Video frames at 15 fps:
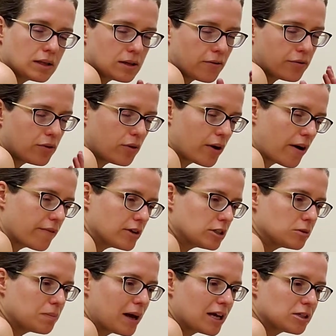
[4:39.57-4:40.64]
if you have a
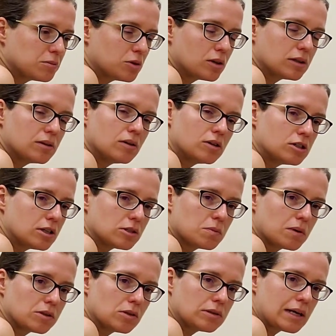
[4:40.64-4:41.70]
spasm or just
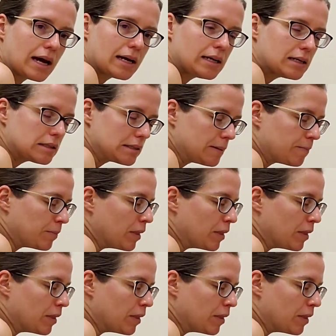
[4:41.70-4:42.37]
muscle tightness.